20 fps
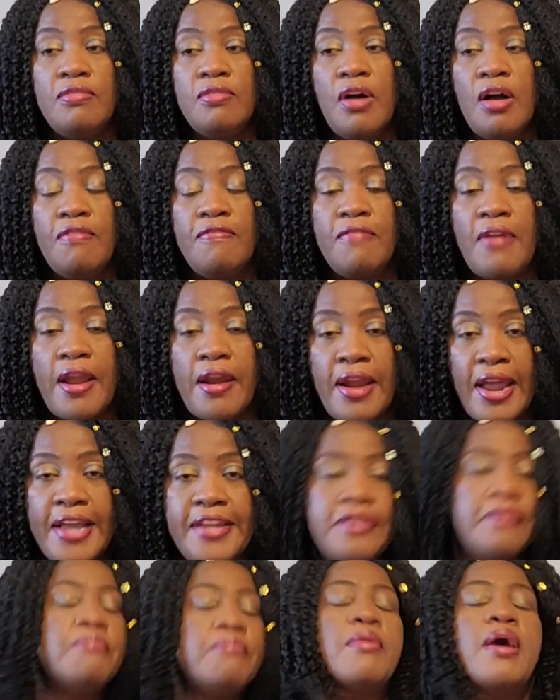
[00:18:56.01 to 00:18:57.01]
a
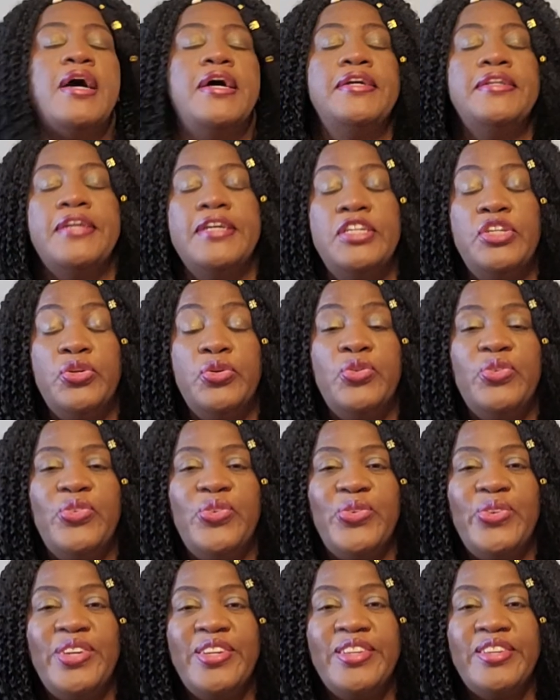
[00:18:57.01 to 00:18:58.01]
right mind and you'll do
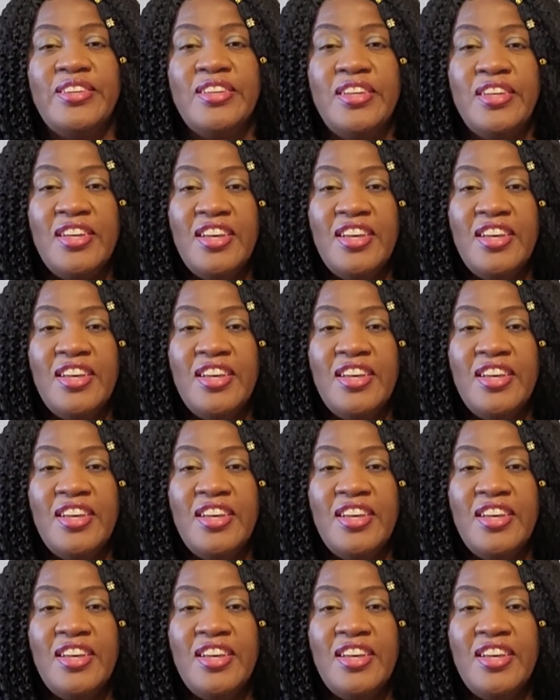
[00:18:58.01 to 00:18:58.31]
it.